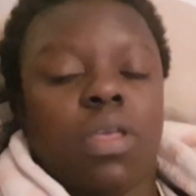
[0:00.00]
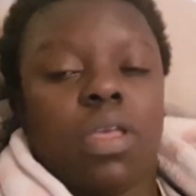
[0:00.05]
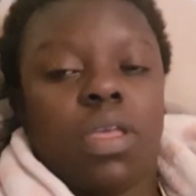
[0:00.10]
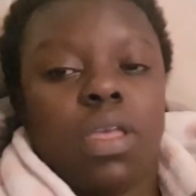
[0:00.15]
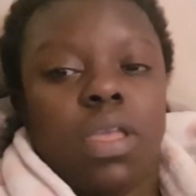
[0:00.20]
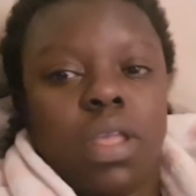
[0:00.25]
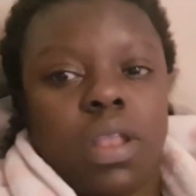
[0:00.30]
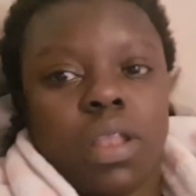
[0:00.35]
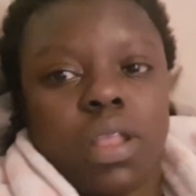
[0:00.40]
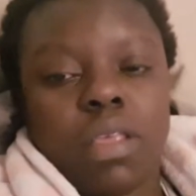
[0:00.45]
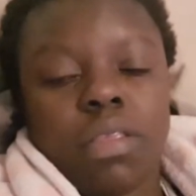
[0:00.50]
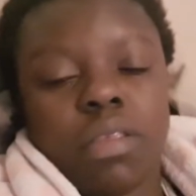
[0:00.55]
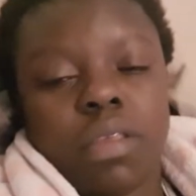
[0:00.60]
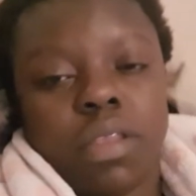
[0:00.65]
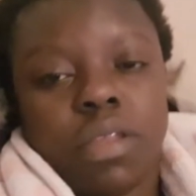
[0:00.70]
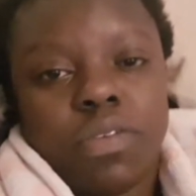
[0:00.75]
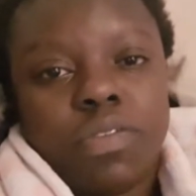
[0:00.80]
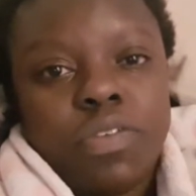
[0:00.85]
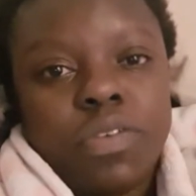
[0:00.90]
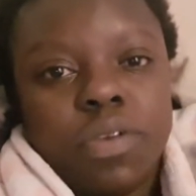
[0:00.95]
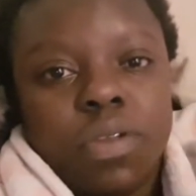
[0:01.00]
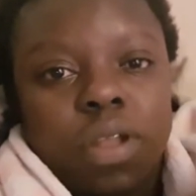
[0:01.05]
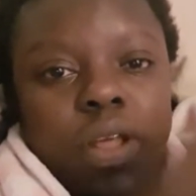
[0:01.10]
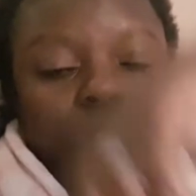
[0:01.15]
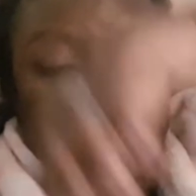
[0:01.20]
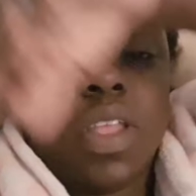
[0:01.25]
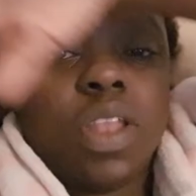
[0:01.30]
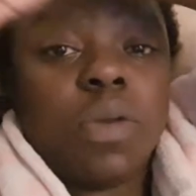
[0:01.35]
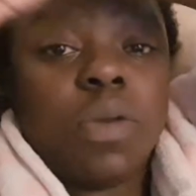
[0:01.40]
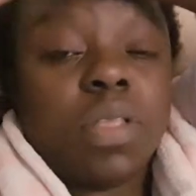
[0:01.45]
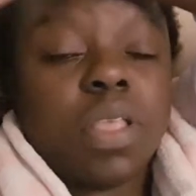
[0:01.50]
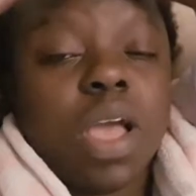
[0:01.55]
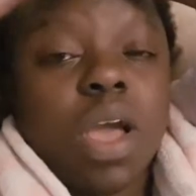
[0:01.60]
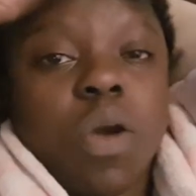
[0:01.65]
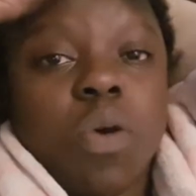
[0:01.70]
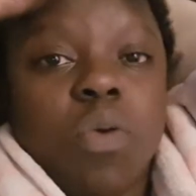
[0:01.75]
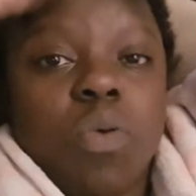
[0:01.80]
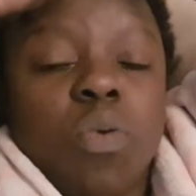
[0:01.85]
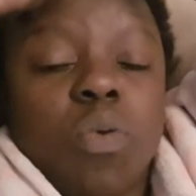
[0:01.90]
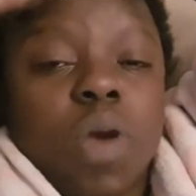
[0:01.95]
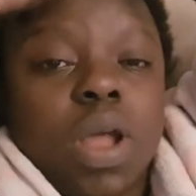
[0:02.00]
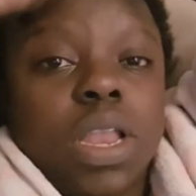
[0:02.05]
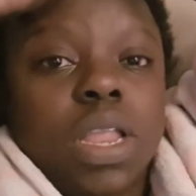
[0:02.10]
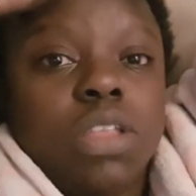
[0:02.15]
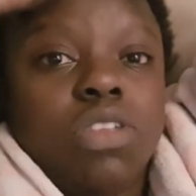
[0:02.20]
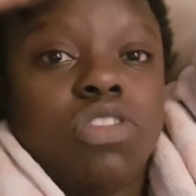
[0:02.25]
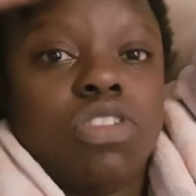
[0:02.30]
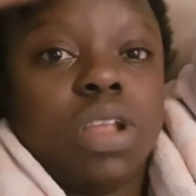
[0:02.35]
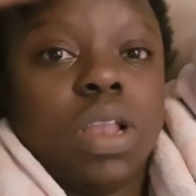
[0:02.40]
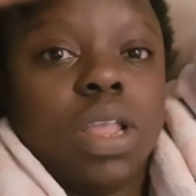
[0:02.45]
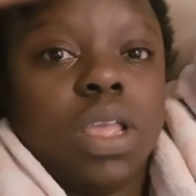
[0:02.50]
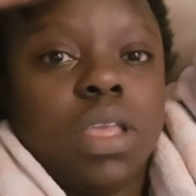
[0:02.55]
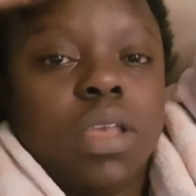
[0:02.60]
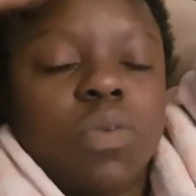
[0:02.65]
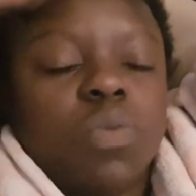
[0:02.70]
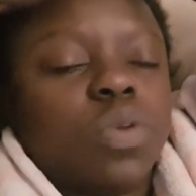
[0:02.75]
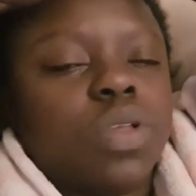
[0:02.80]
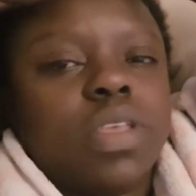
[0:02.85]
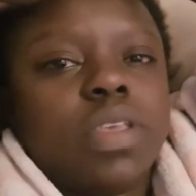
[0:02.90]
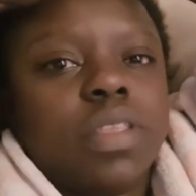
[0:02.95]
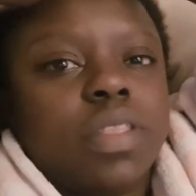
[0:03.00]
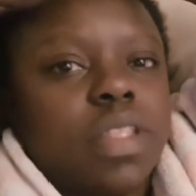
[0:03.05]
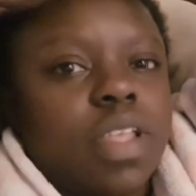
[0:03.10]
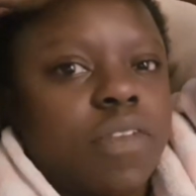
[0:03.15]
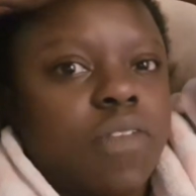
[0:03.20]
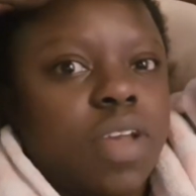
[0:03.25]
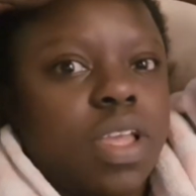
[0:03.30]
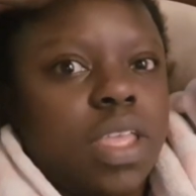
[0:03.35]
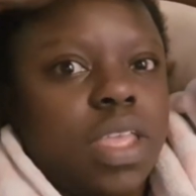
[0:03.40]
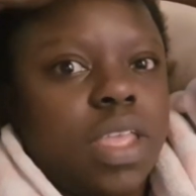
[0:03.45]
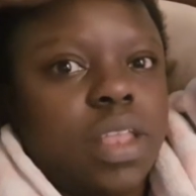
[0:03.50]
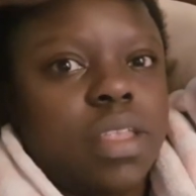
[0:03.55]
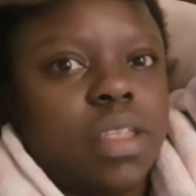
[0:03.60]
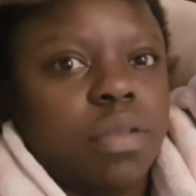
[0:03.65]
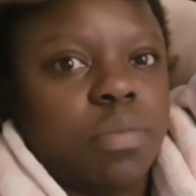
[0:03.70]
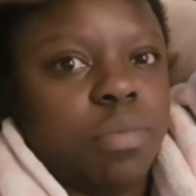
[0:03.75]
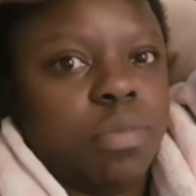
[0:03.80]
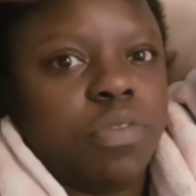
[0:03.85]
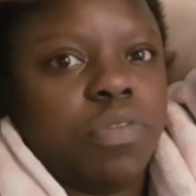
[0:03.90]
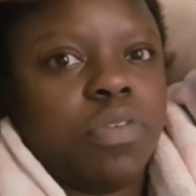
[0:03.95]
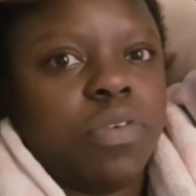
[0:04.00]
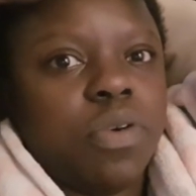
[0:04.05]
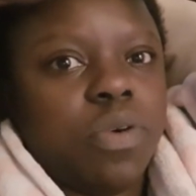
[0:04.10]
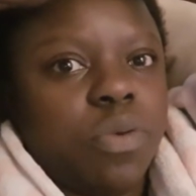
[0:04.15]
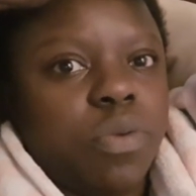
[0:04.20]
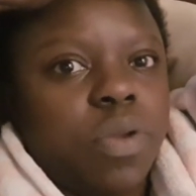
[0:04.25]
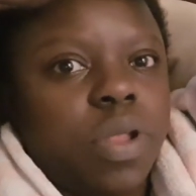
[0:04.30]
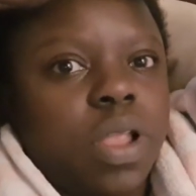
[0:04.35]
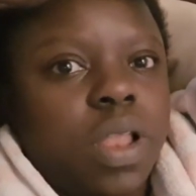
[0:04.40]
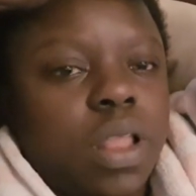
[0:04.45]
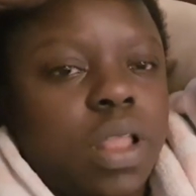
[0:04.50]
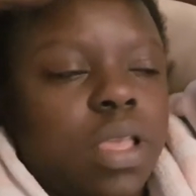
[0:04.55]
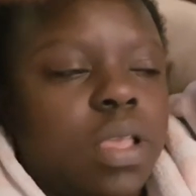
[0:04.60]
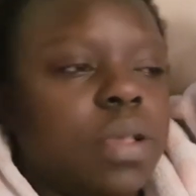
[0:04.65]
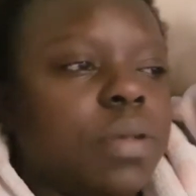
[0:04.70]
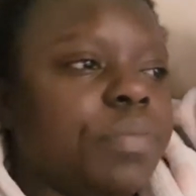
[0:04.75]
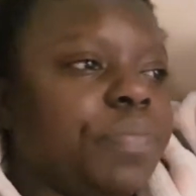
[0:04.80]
He tasted the food and then he was like, oh, I need chili, which he's never eaten before, really.